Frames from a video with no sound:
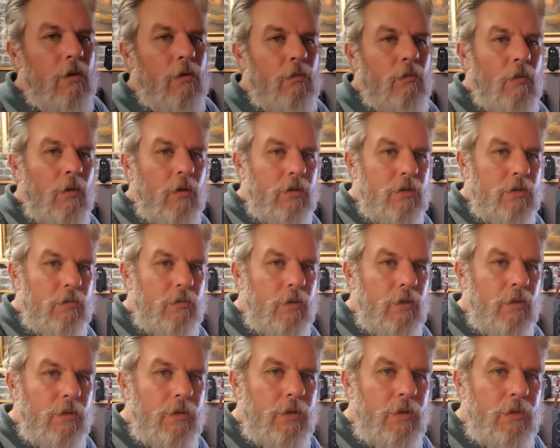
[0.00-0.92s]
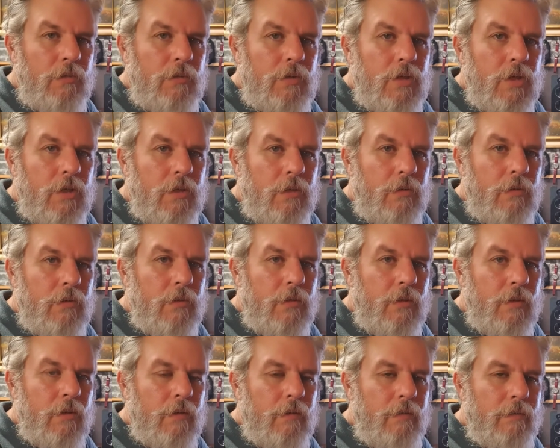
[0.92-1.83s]
what will you do?
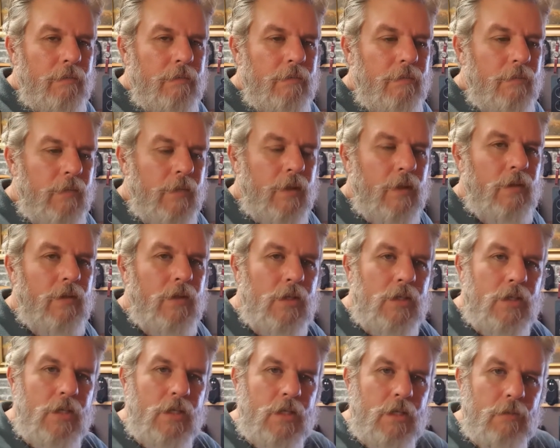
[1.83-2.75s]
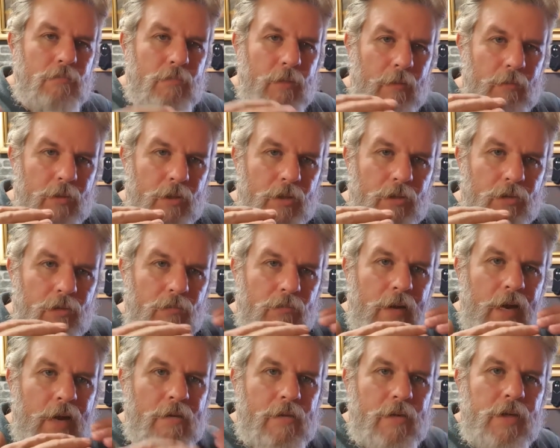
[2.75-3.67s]
This is the biblical
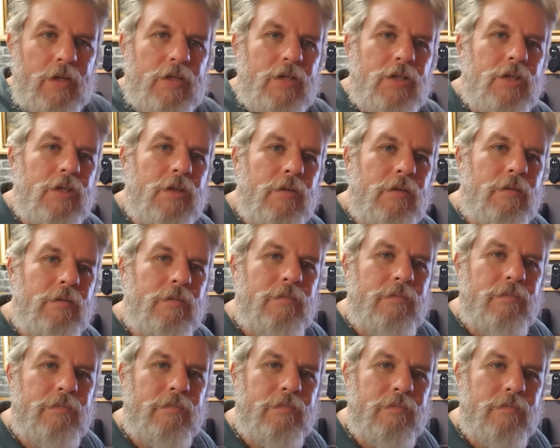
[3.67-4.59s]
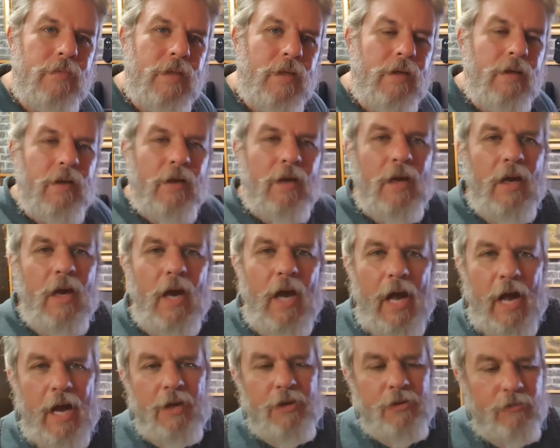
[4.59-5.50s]
marriage.
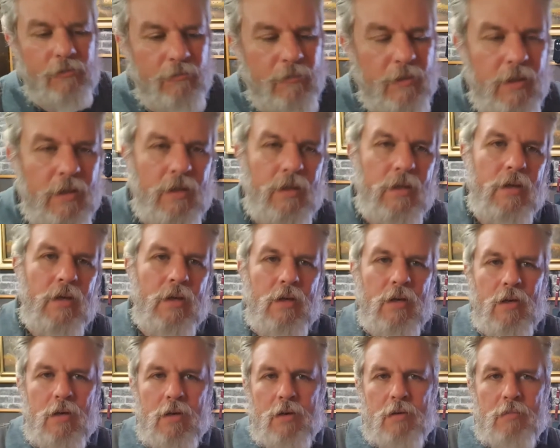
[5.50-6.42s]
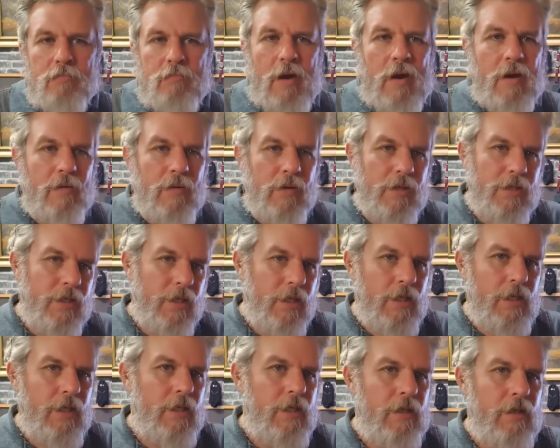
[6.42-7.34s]
Adam marries
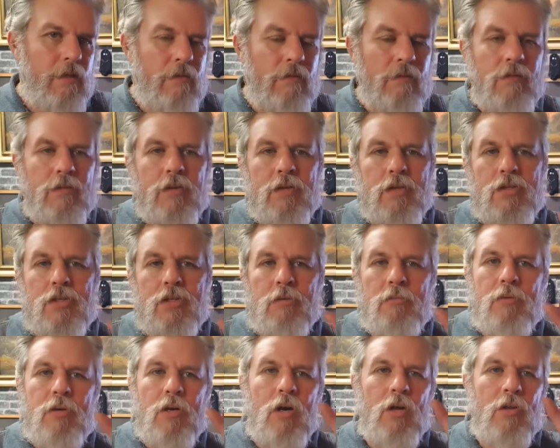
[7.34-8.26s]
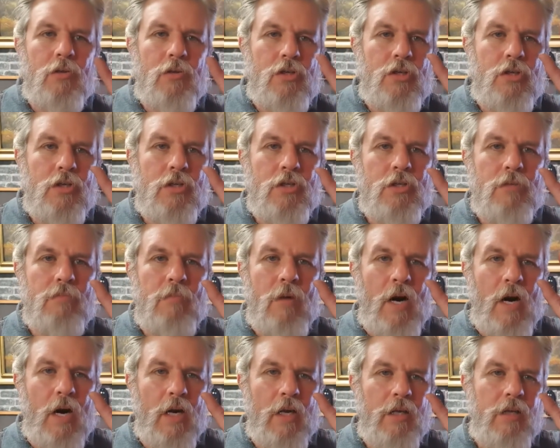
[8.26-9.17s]
Eve, the subconscious
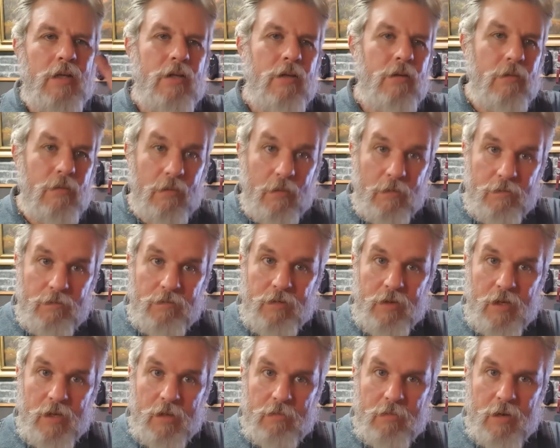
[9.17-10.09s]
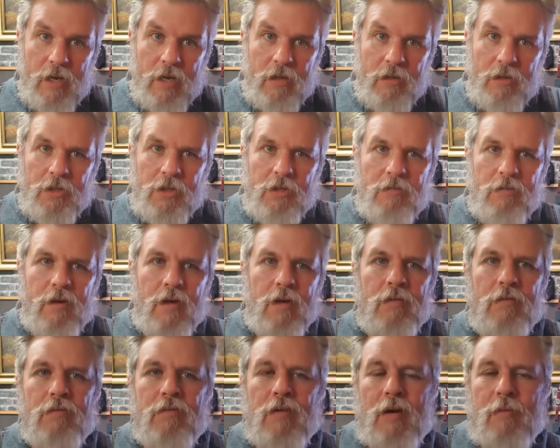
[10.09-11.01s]
mind, the female, the
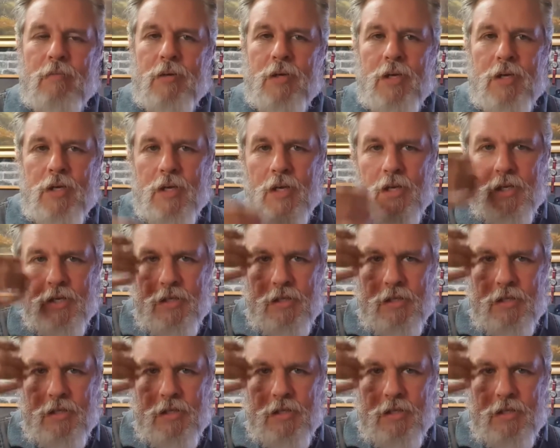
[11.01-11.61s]
divine feminine, and the